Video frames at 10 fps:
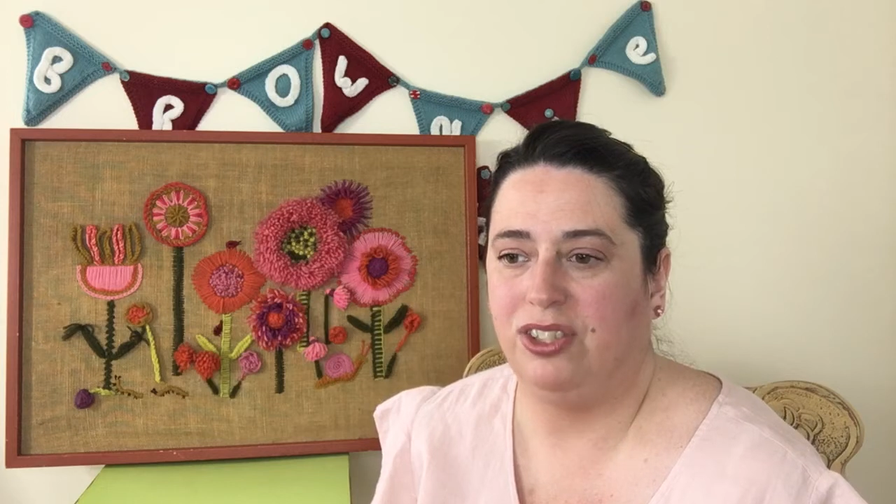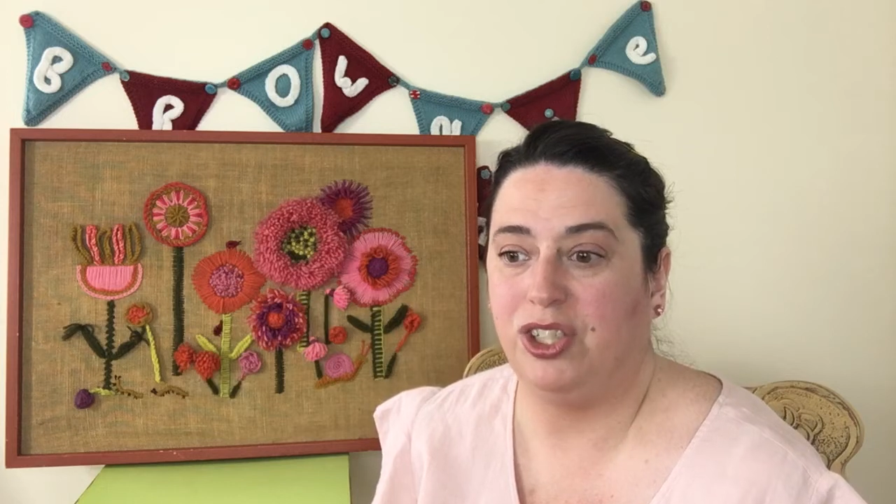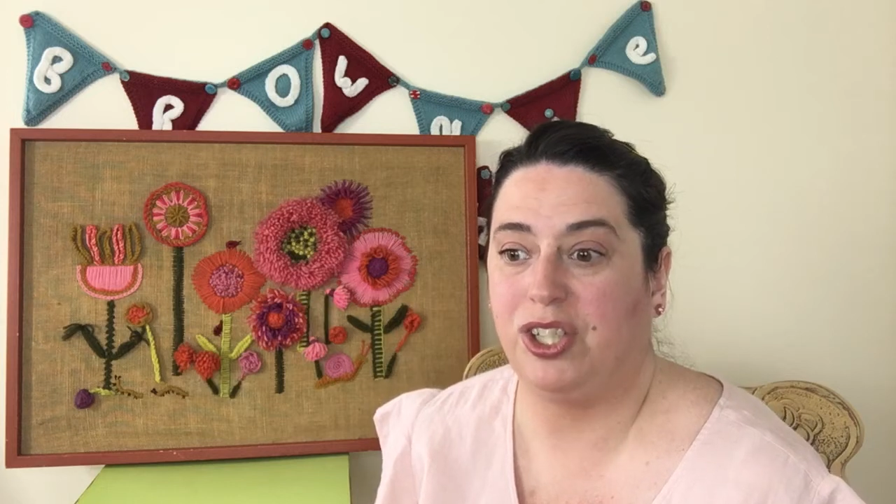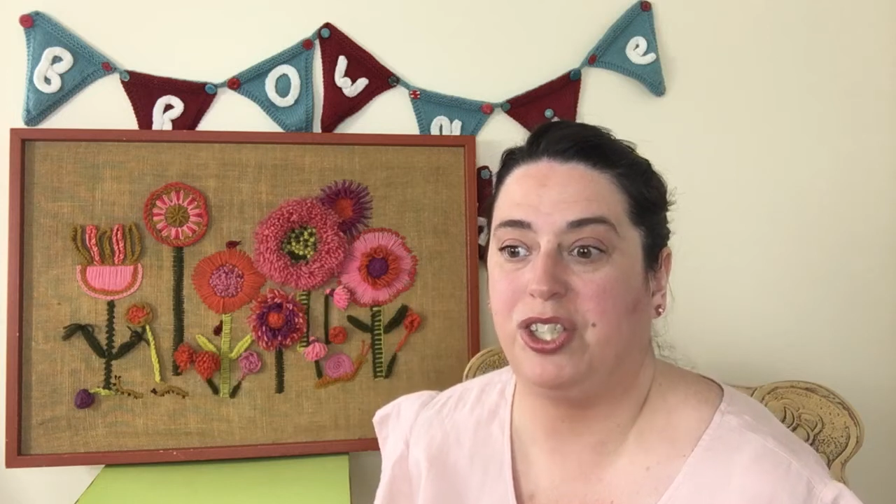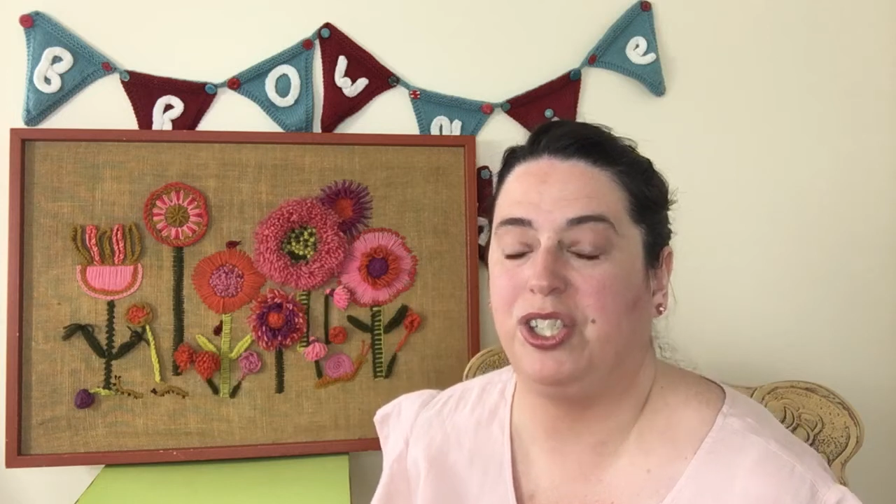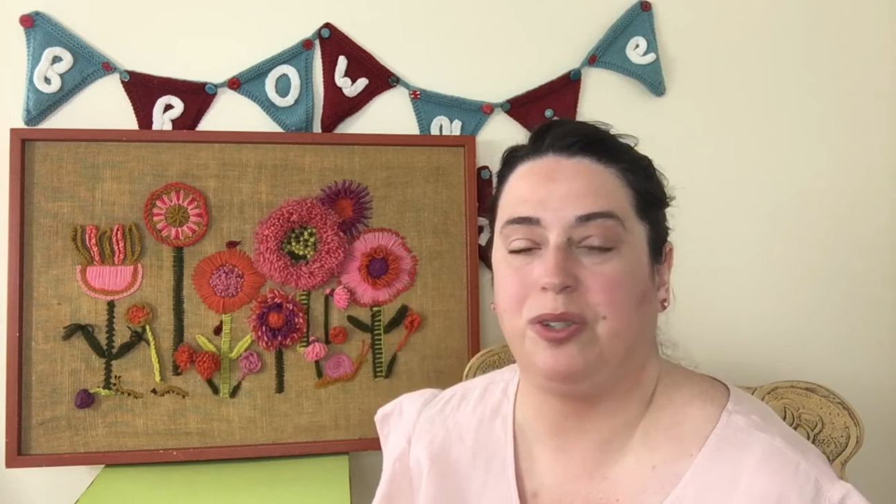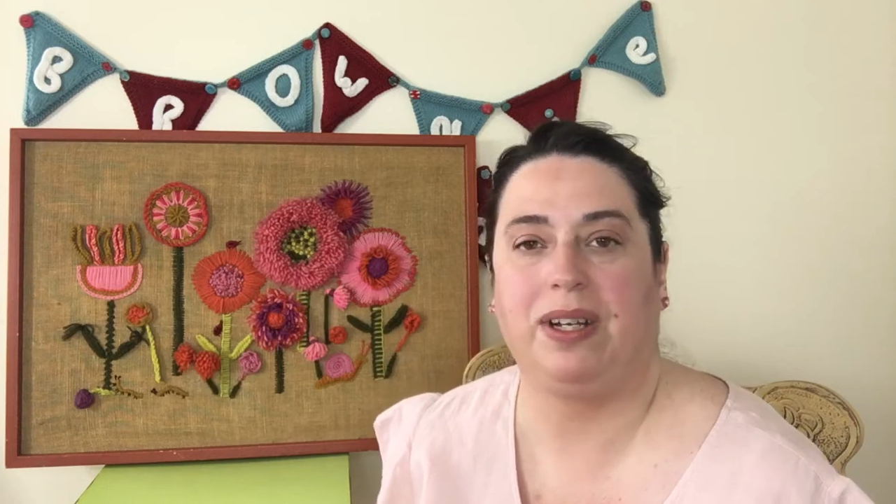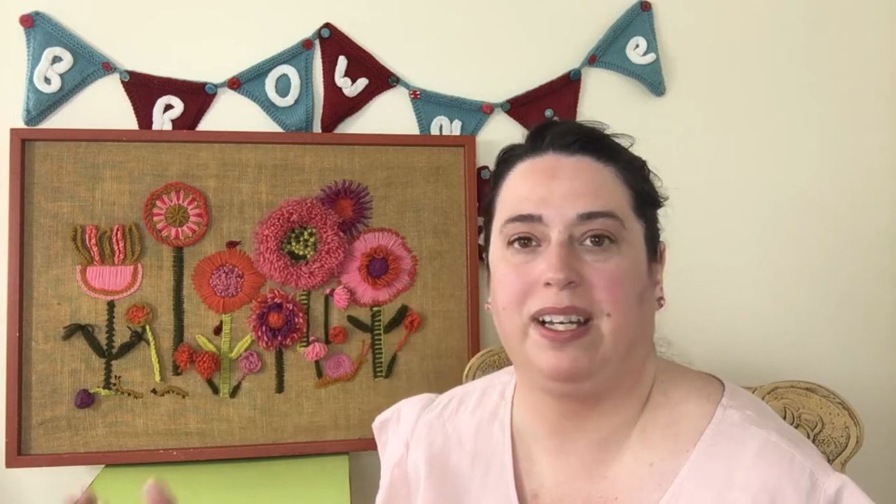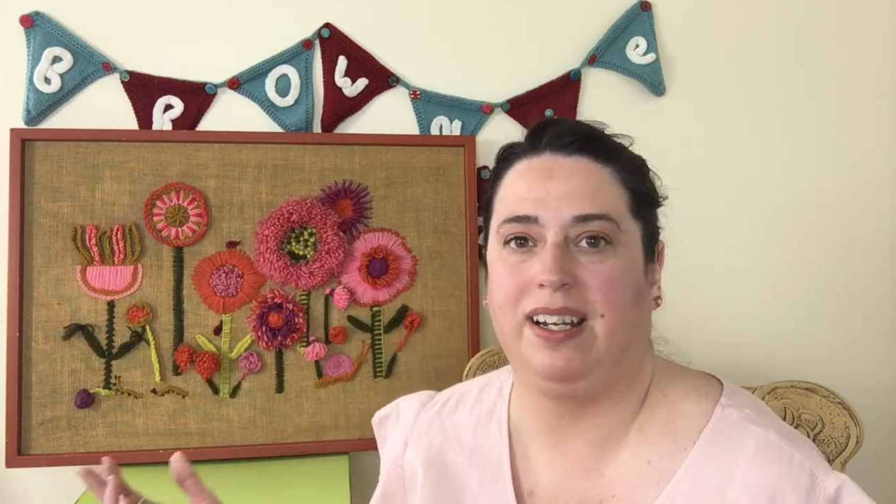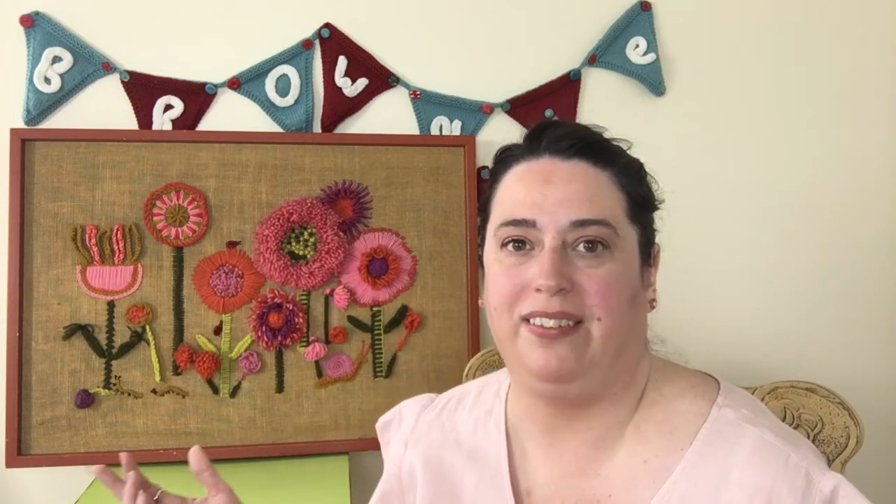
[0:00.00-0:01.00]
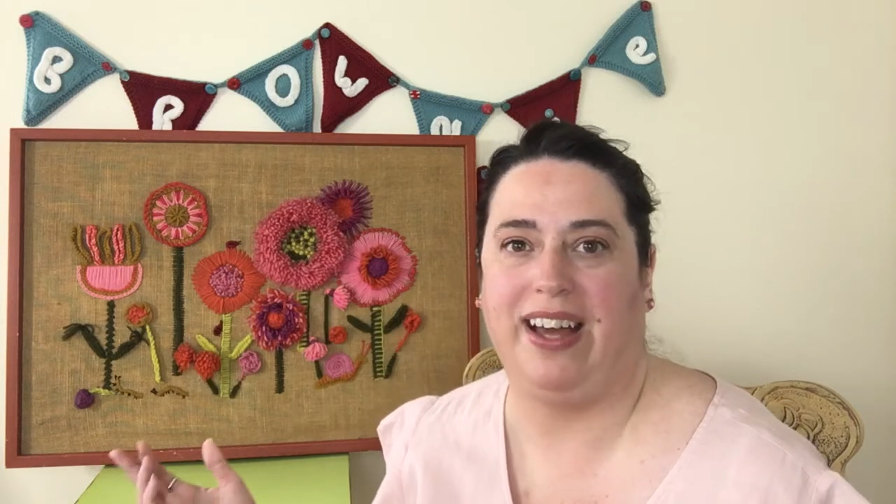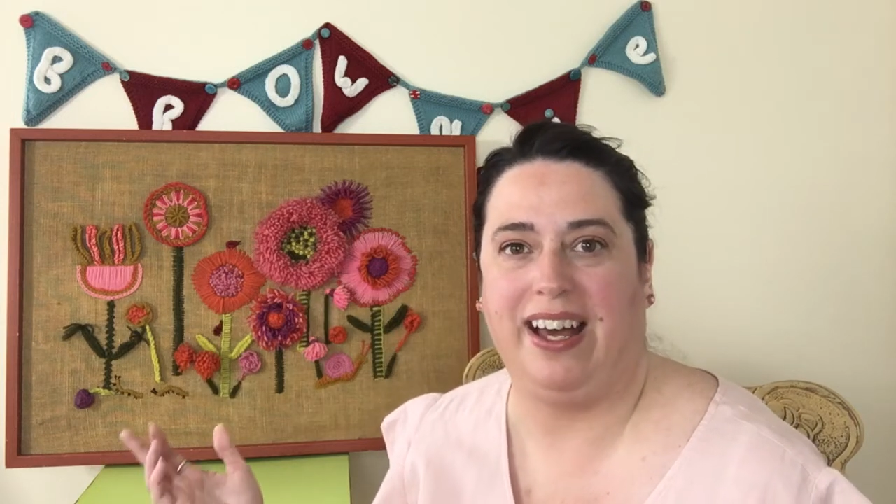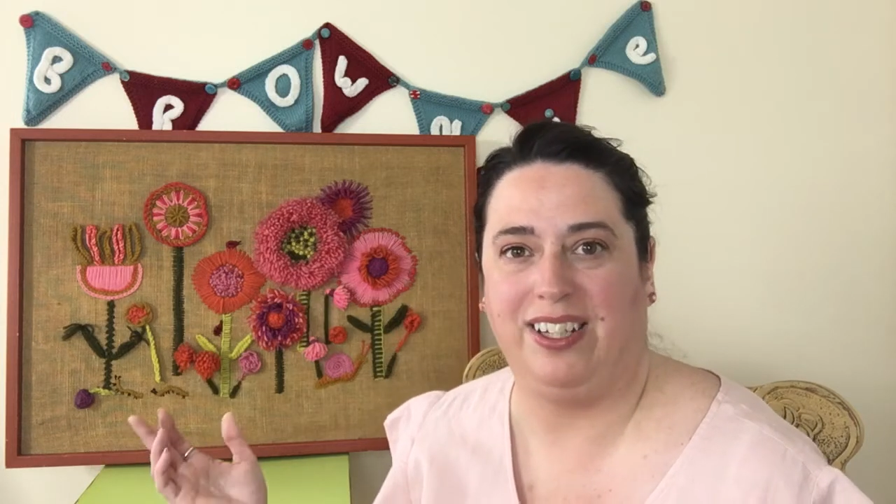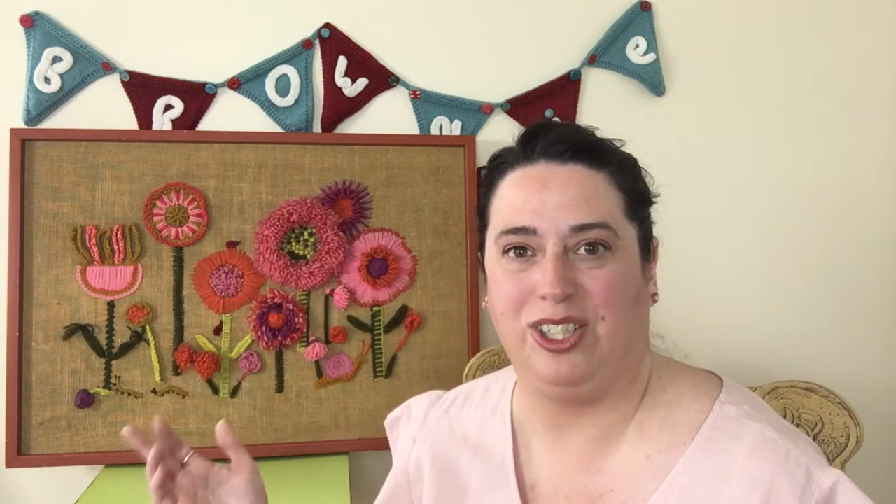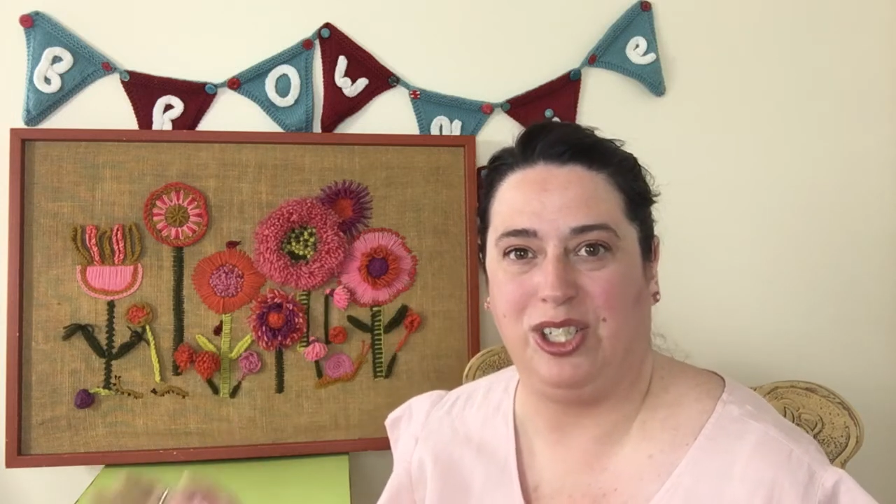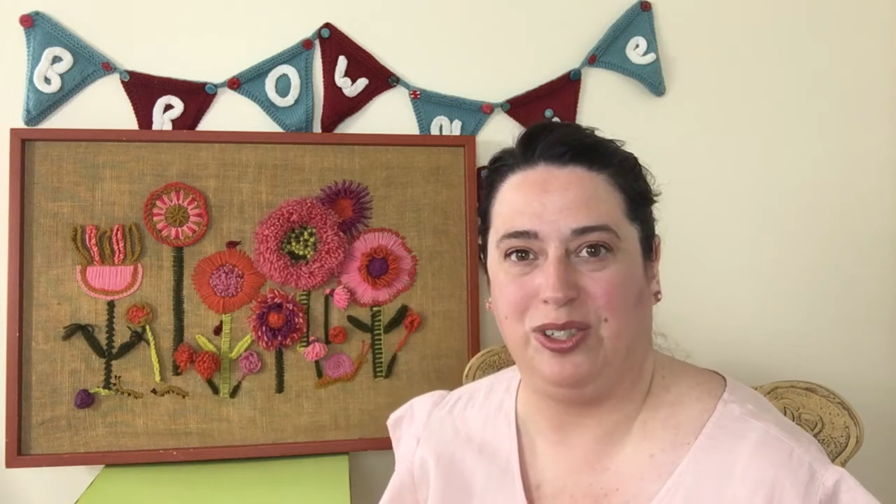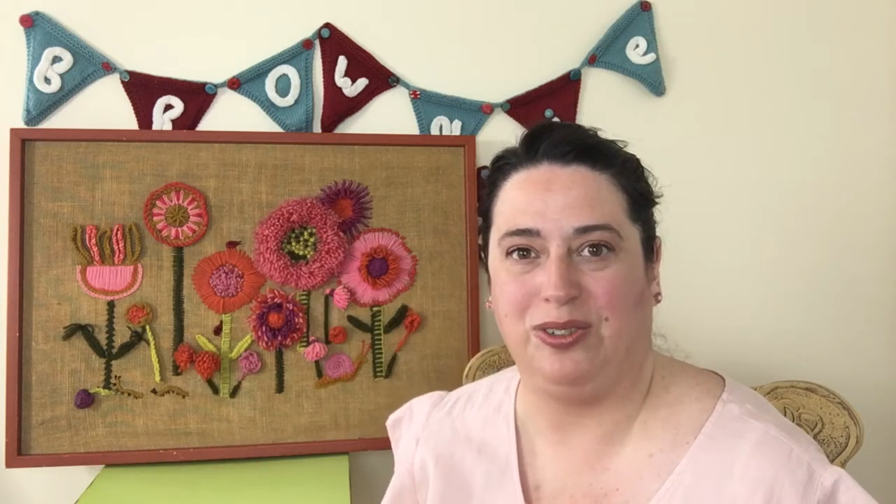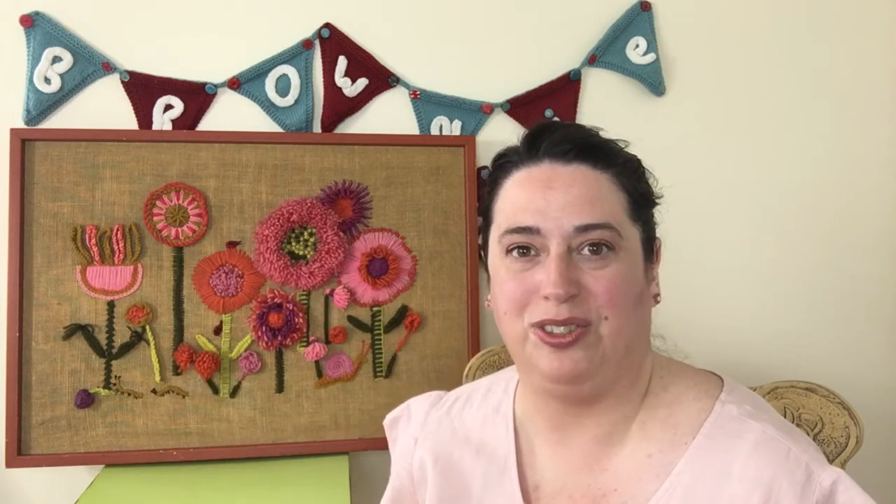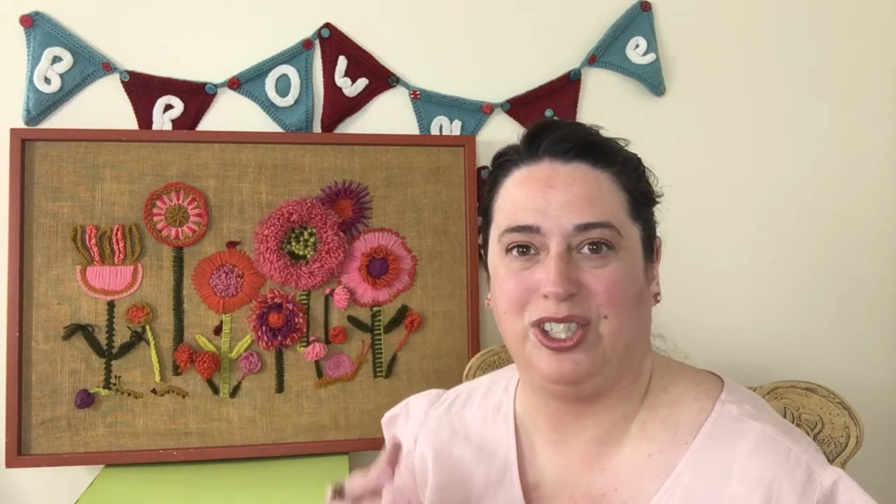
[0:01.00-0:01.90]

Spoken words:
just do it kind of attitude,